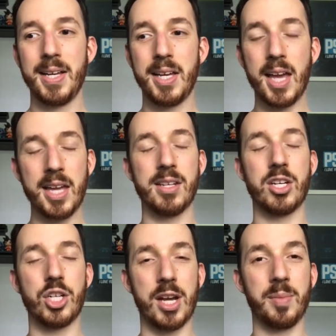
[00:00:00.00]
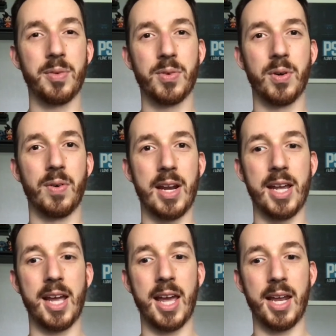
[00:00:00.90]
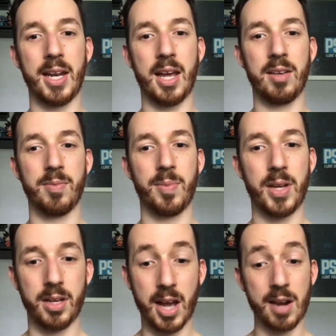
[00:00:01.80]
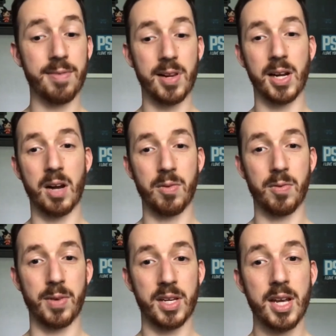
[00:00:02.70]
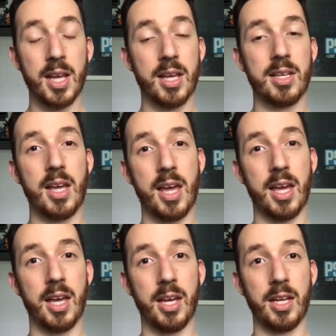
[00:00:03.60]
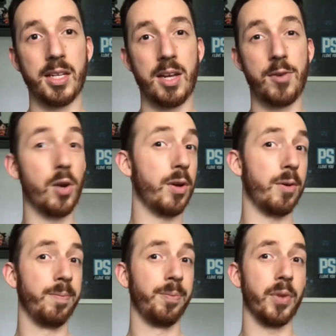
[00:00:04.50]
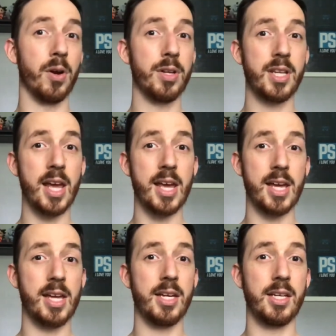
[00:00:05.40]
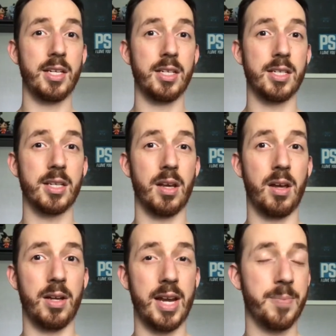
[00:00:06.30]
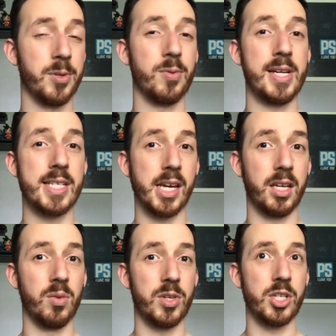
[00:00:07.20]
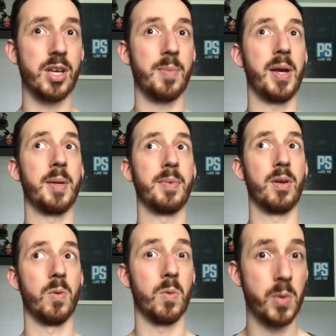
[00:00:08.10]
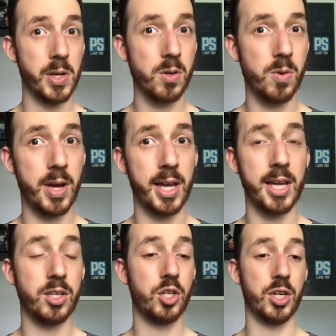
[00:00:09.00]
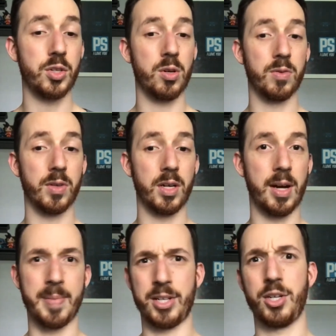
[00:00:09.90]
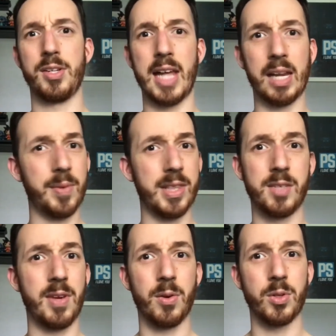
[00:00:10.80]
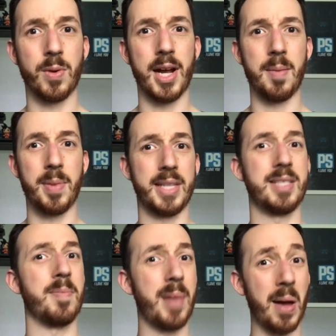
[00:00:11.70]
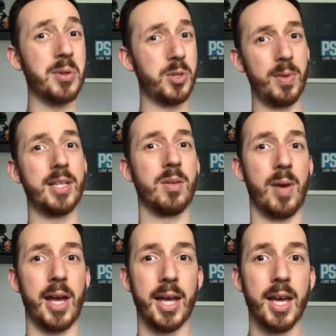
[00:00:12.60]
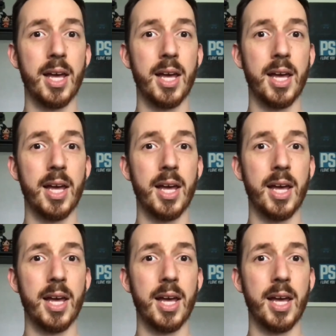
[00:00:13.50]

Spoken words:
get into shape for running and I've been kind of falling off of it. And if you don't know, Earth Day is on April 22nd, which is coming up real quick. It's just over, I'm not sure exactly when this video is going up, but it's about 2 weeks away.